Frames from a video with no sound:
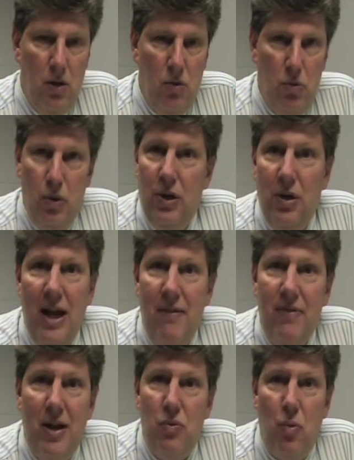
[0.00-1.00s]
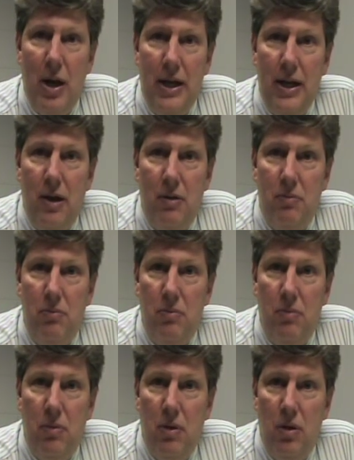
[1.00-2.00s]
Well, we don't have that in radio.
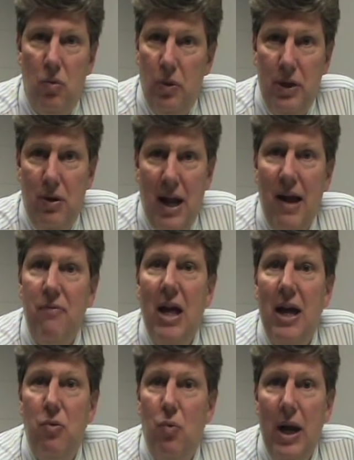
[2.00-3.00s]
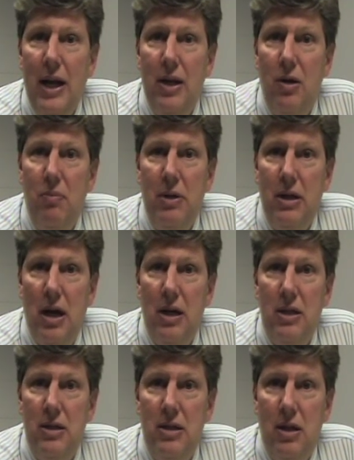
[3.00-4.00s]
We don't have that in radio
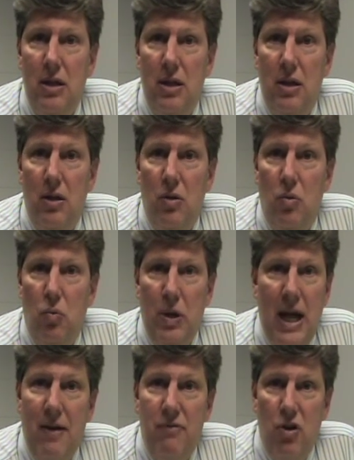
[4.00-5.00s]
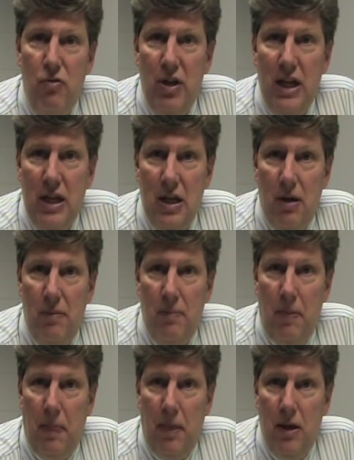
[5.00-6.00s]
because we have no video.
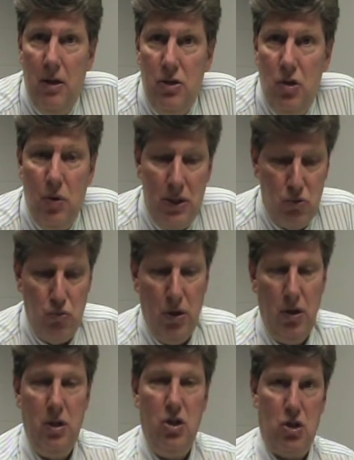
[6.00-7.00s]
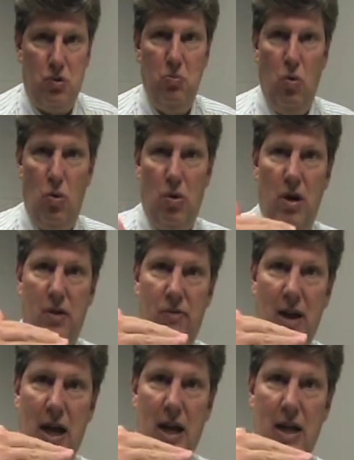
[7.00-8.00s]
So it's really just more of
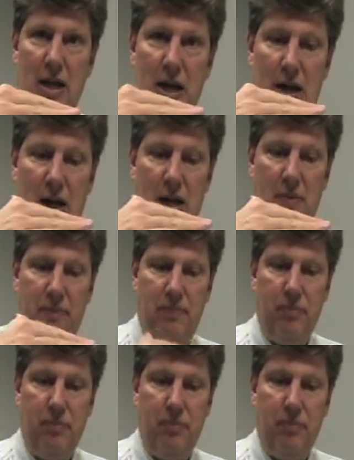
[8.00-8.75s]
a